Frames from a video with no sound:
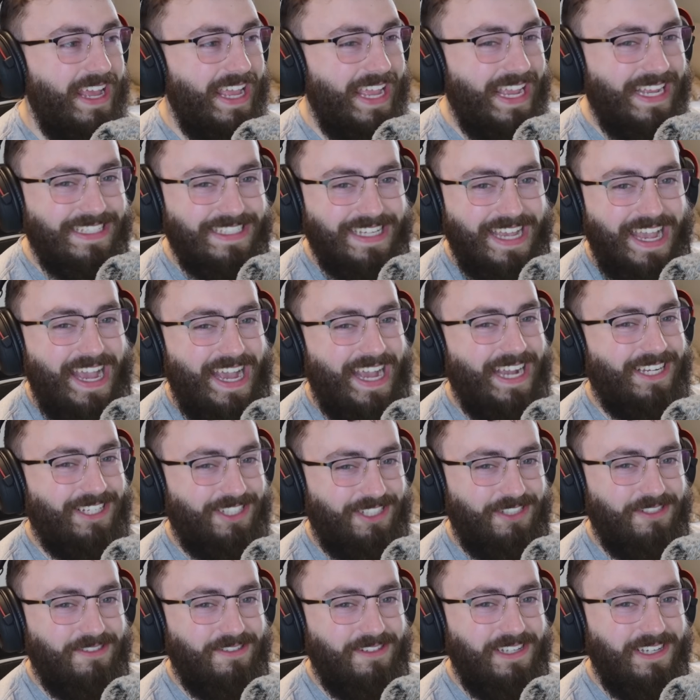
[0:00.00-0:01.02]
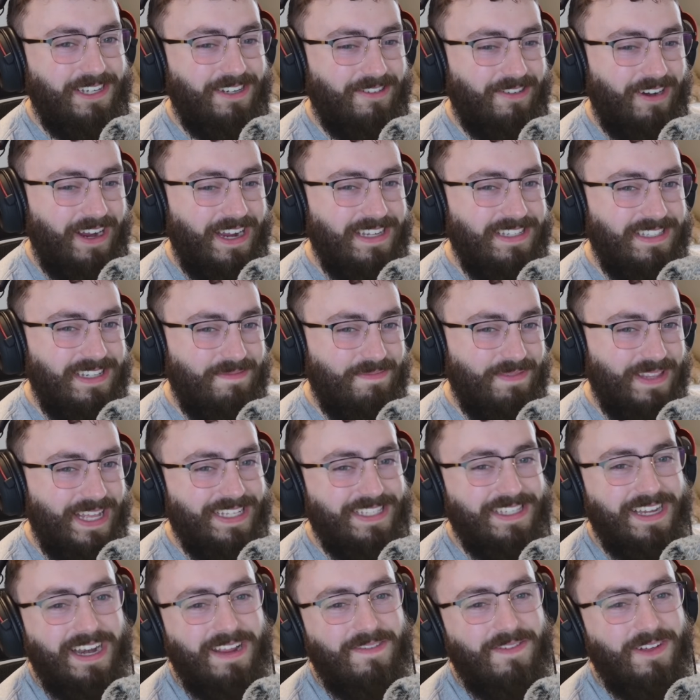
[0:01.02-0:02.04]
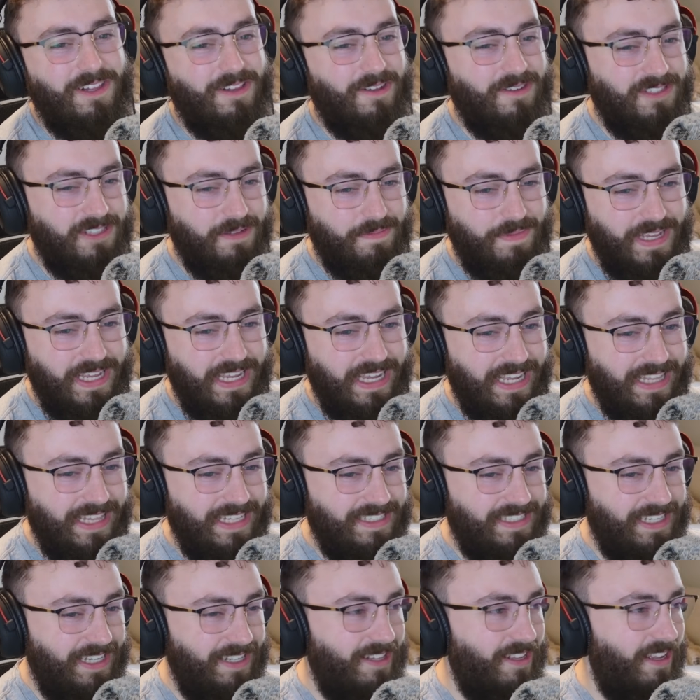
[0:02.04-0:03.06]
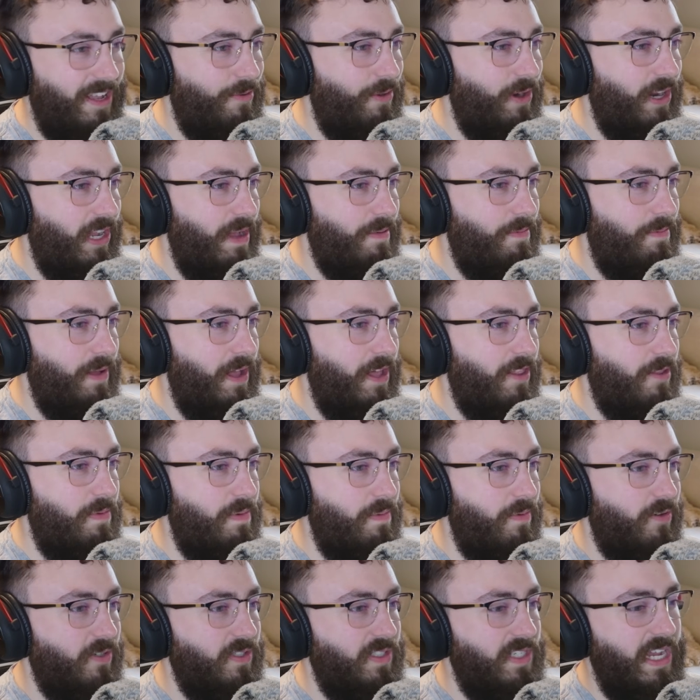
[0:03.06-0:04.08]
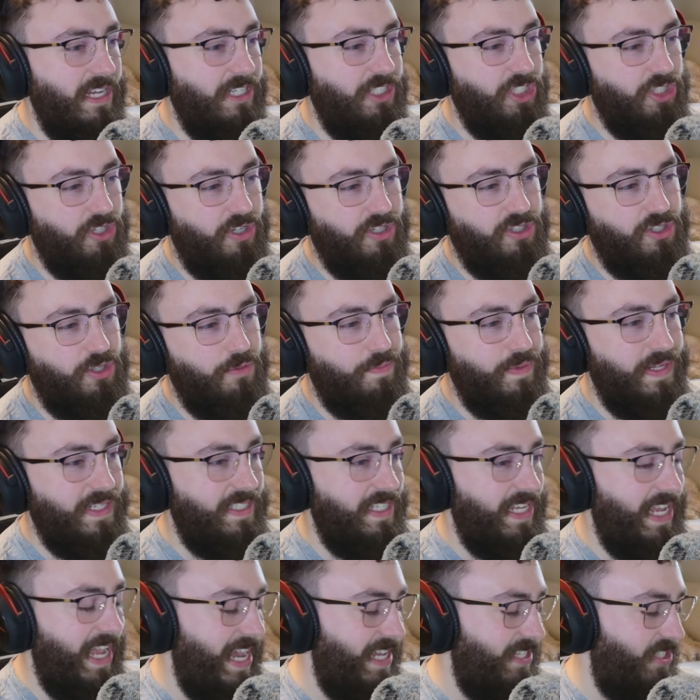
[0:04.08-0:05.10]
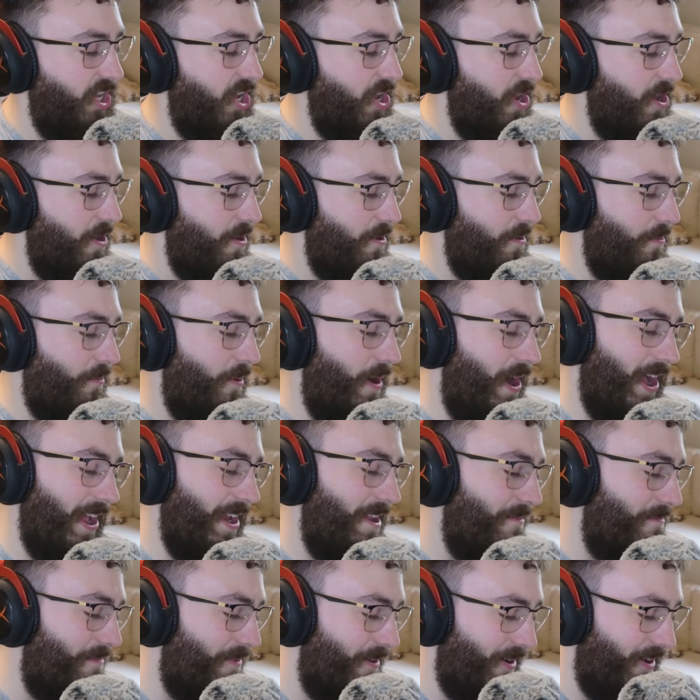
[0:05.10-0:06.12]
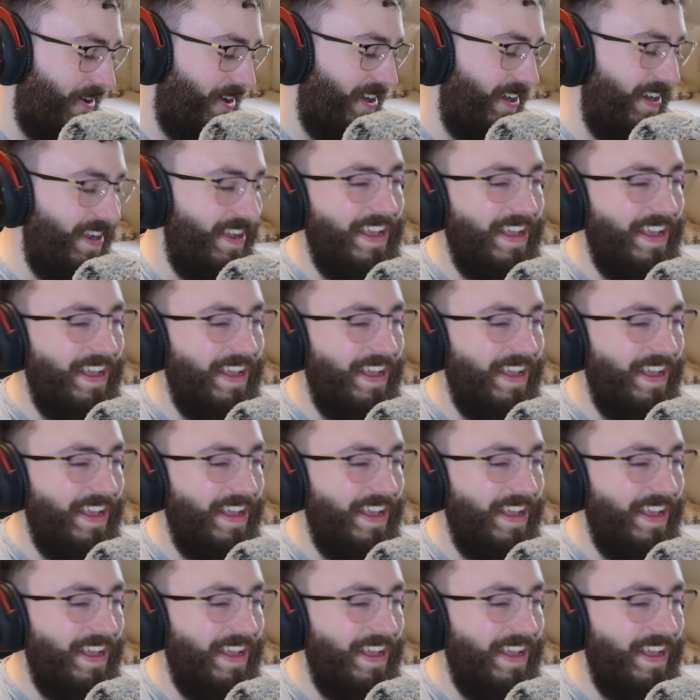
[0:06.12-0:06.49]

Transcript: It's actually crazy, but that's not even close to being it. Let's take a look at what a couple of other people are saying. Dricus Du Plessis has one more